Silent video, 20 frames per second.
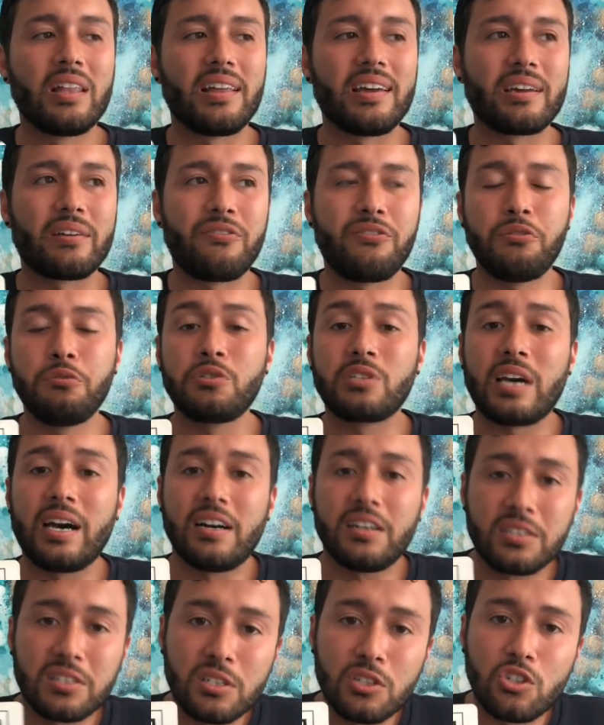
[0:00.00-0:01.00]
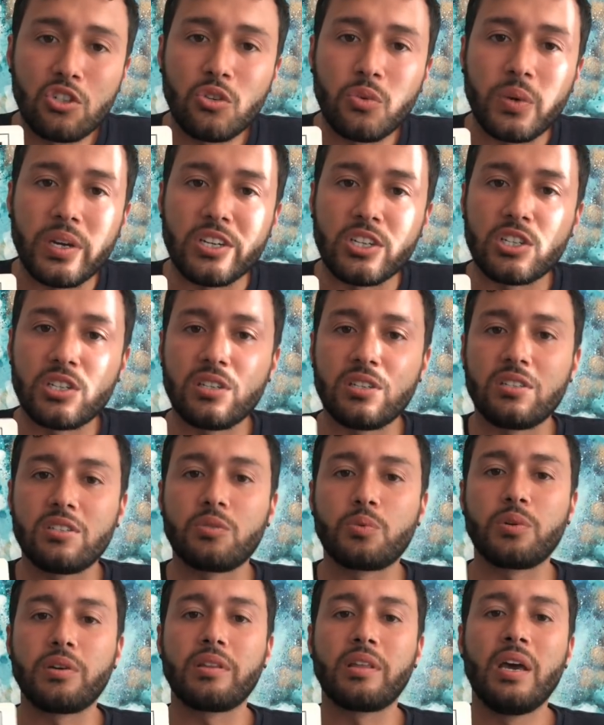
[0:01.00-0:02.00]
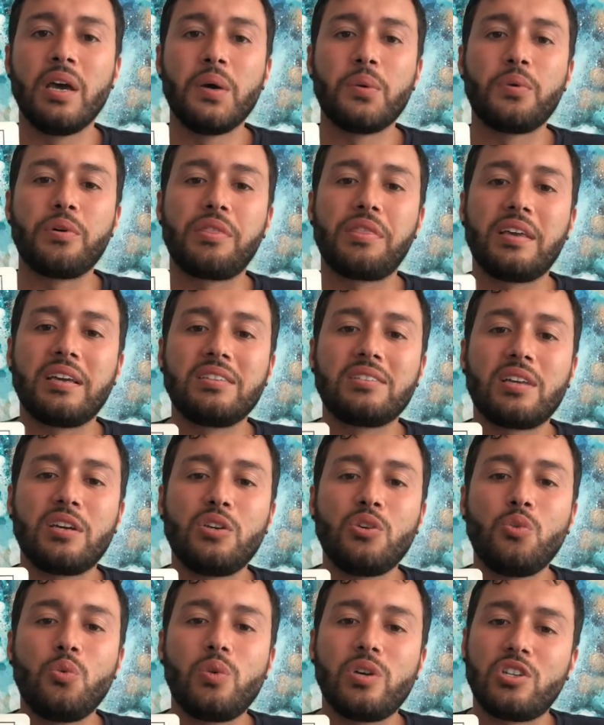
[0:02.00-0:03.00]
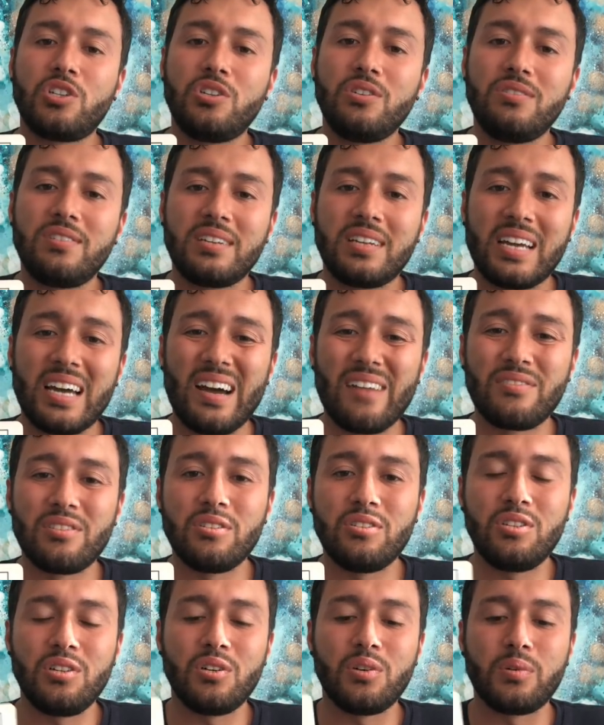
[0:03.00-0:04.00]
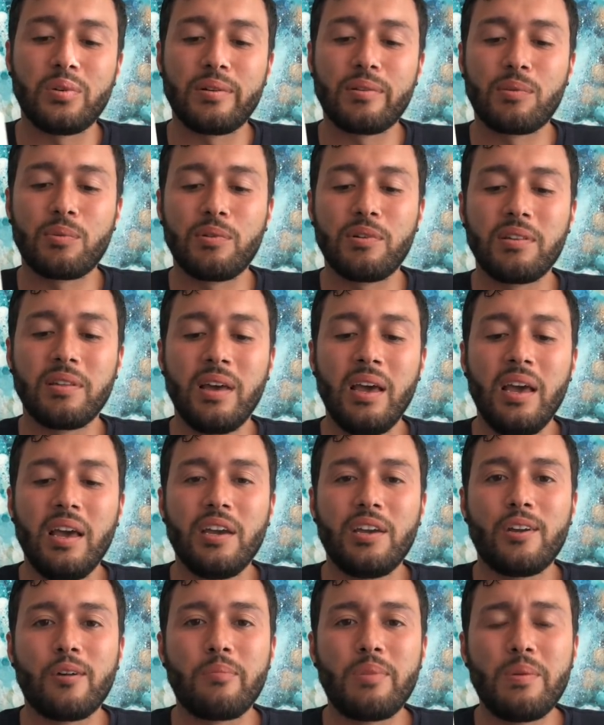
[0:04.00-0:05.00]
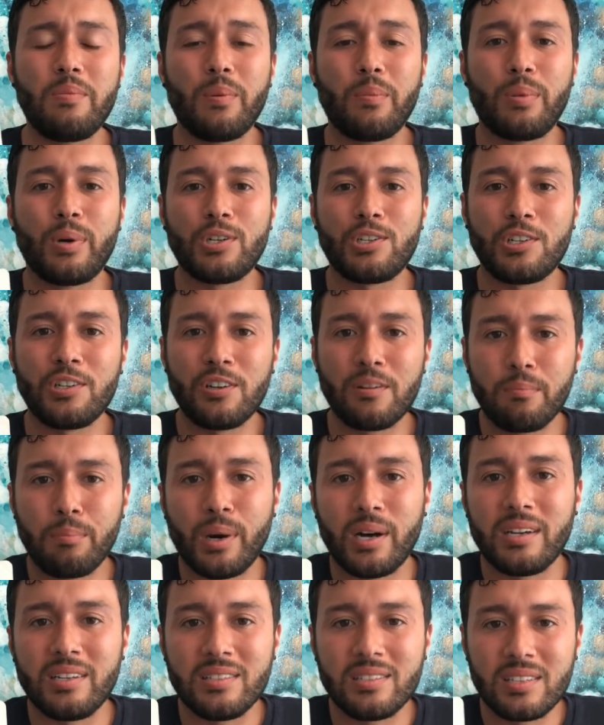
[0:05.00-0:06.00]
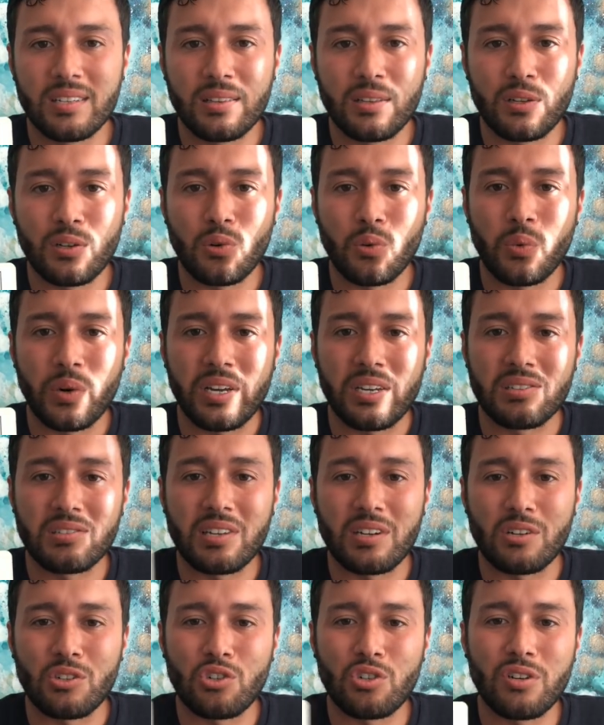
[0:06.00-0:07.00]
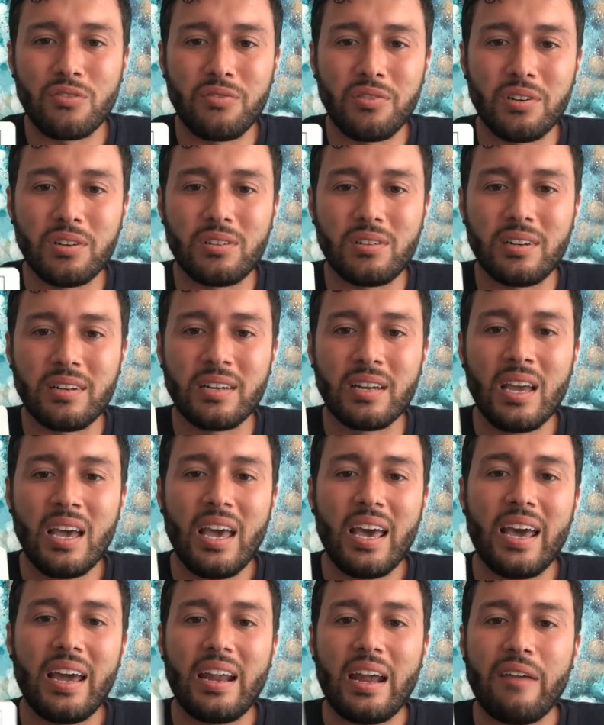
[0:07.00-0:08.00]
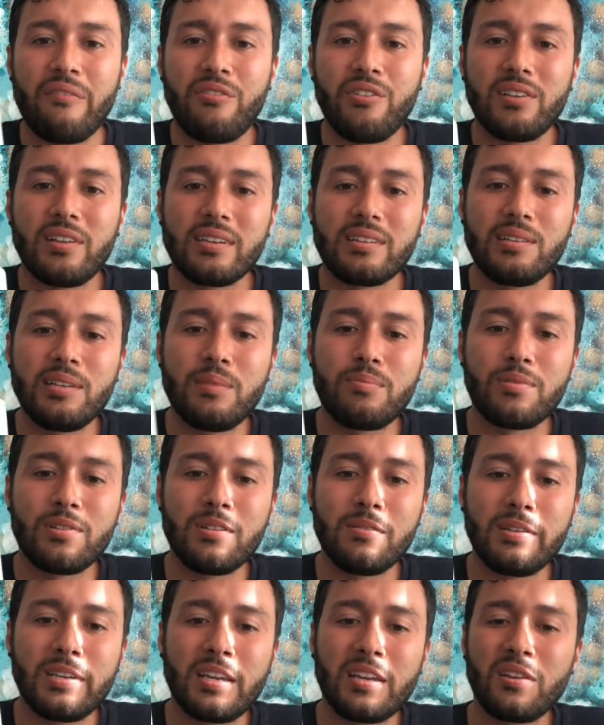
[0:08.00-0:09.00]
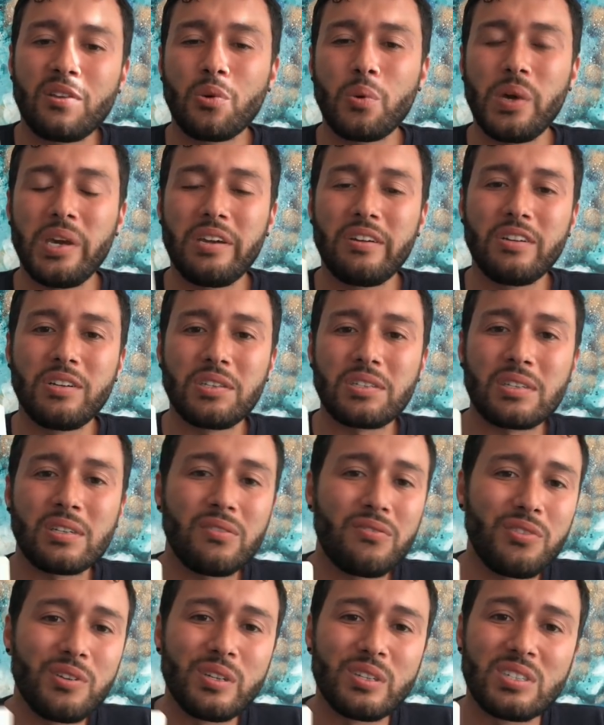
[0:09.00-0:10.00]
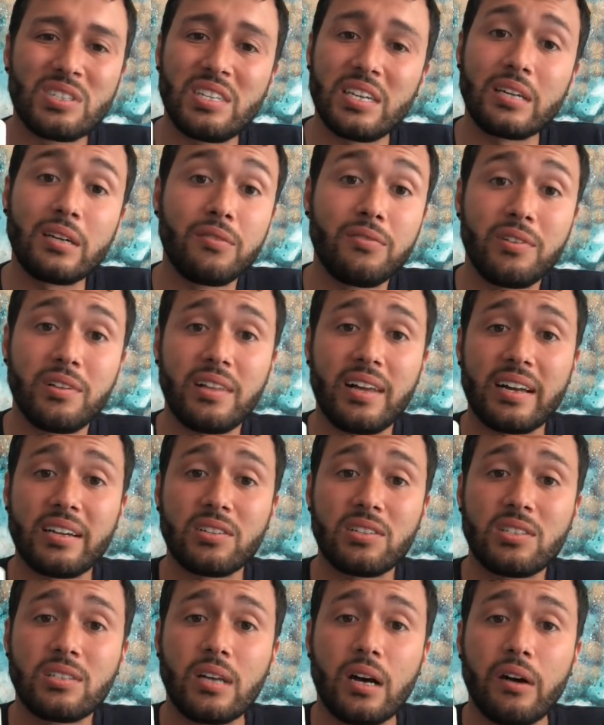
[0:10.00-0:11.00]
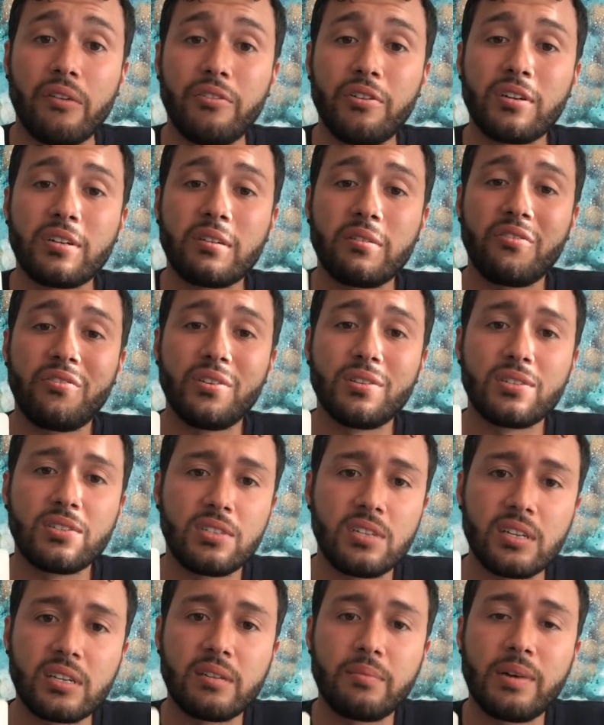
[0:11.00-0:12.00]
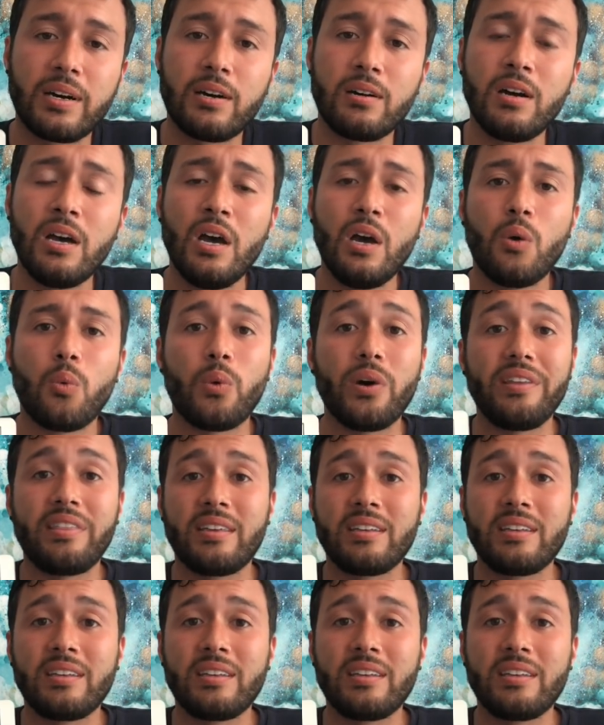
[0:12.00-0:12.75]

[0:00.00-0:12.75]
like futile situations, with with things that you wish you didn't have to deal with, with you know people pushing your buttons in little ways that are trivial. And and I feel like Libra, in the beginning of the week, you're just going to feel sick of a lot of stuff. You're going to feel sick about way